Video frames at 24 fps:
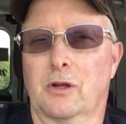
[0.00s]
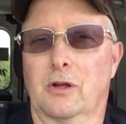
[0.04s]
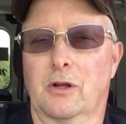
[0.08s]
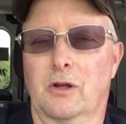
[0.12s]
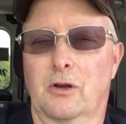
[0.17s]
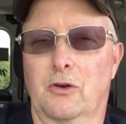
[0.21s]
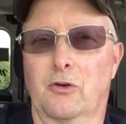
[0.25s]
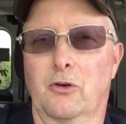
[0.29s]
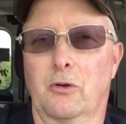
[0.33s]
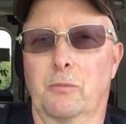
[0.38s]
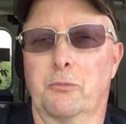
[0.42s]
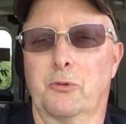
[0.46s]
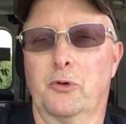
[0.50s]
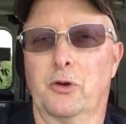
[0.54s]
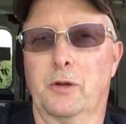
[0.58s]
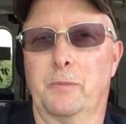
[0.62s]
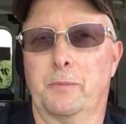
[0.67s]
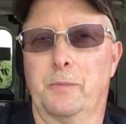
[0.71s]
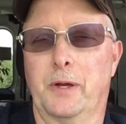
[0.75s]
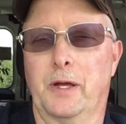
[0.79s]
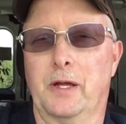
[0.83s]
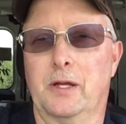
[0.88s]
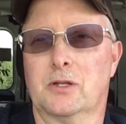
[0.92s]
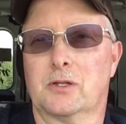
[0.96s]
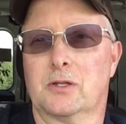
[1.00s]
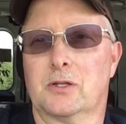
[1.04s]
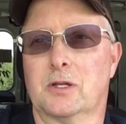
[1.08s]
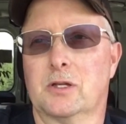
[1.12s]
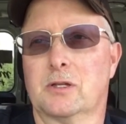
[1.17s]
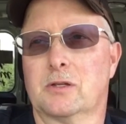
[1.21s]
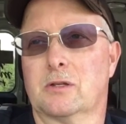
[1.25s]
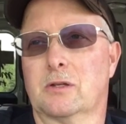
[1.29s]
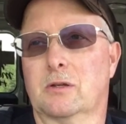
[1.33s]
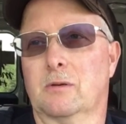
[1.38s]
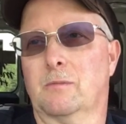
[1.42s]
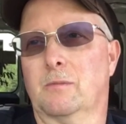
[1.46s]
under a prepaid
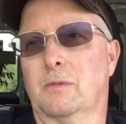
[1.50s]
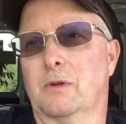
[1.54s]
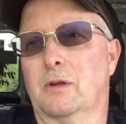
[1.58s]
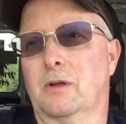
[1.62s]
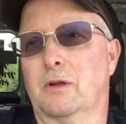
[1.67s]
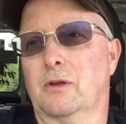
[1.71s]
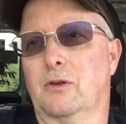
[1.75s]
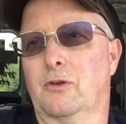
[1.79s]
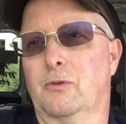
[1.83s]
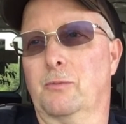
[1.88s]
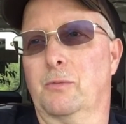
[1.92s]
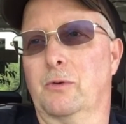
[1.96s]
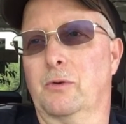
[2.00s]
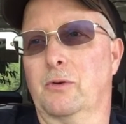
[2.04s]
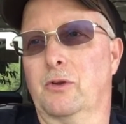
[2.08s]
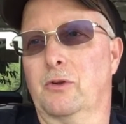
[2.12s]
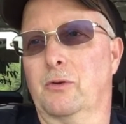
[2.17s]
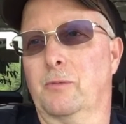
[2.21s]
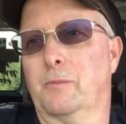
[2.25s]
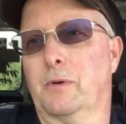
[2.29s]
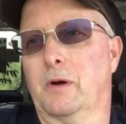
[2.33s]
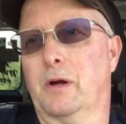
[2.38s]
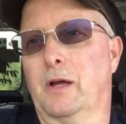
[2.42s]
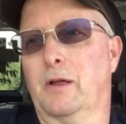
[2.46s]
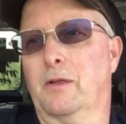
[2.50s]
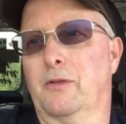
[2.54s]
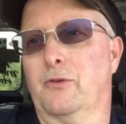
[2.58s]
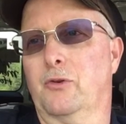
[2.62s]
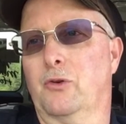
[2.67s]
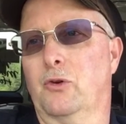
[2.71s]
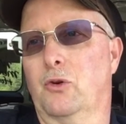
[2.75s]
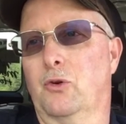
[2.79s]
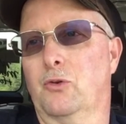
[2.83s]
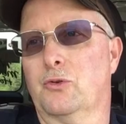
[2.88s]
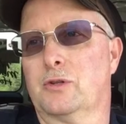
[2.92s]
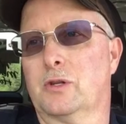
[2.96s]
system that when you're buying
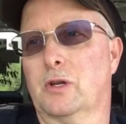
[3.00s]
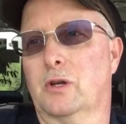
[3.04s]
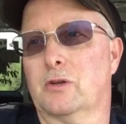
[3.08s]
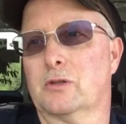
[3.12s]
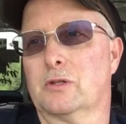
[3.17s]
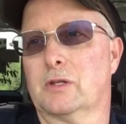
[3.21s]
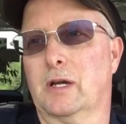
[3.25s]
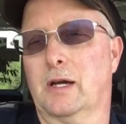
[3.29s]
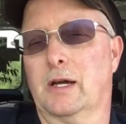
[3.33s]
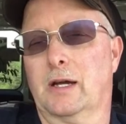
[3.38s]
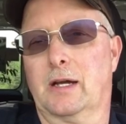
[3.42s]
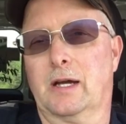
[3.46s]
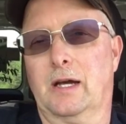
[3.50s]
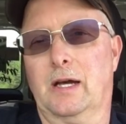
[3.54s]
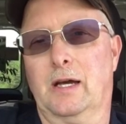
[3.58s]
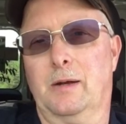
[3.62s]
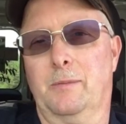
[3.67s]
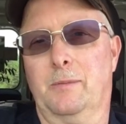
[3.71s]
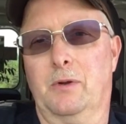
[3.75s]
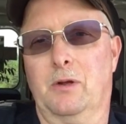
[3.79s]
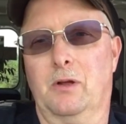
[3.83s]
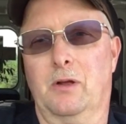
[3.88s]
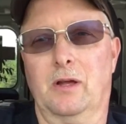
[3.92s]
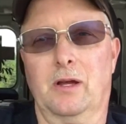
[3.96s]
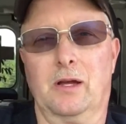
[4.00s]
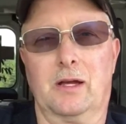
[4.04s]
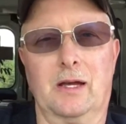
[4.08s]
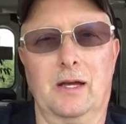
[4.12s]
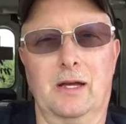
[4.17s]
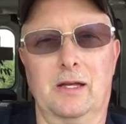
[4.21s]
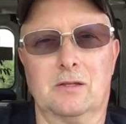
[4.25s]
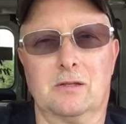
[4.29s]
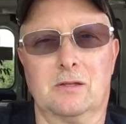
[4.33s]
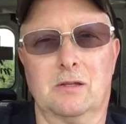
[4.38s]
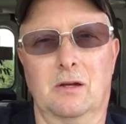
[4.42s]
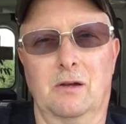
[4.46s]
through hotels.com and all that
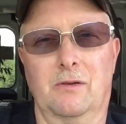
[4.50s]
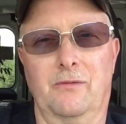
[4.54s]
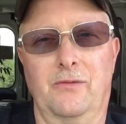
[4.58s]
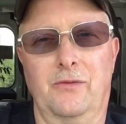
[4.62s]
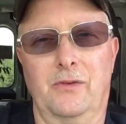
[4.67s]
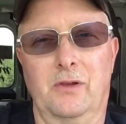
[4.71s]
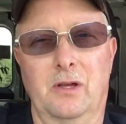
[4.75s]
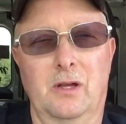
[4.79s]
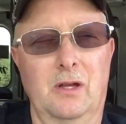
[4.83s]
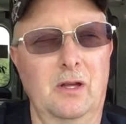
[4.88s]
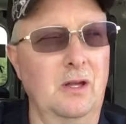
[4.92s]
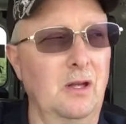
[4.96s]
kind of stuff,